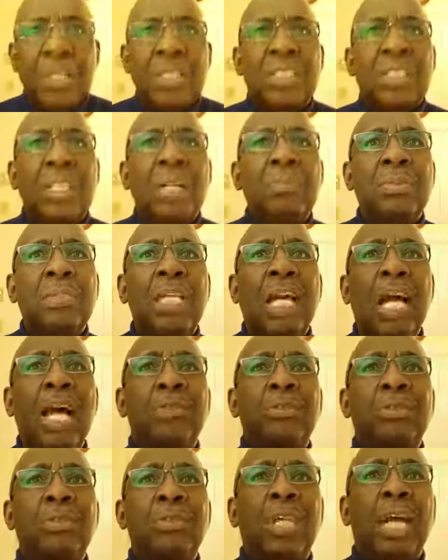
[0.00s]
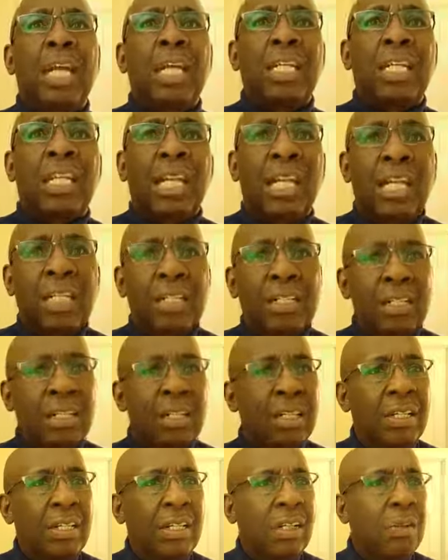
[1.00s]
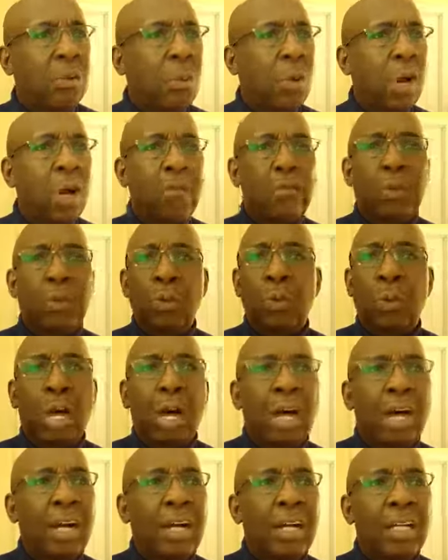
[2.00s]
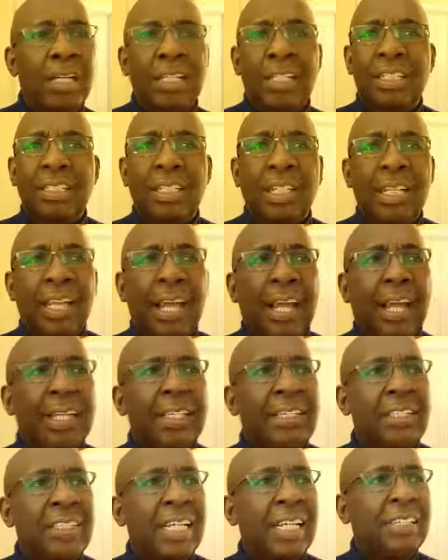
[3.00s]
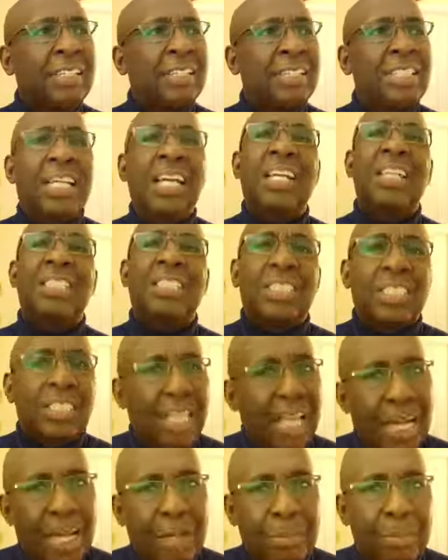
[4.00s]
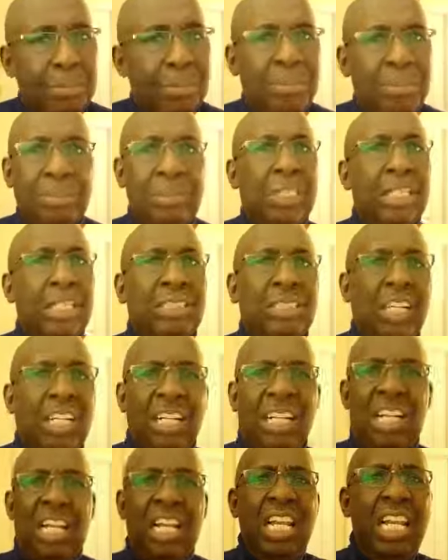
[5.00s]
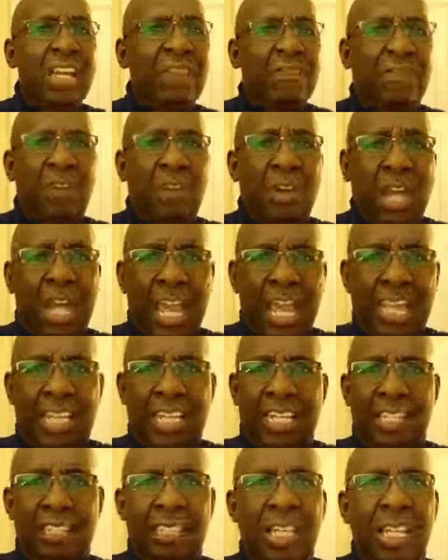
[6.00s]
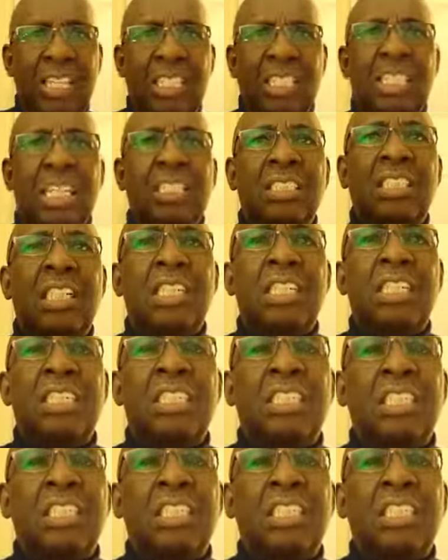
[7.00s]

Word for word: Sometimes you got to get into wherever you are and, and just cut a step. Just lift your hands. Just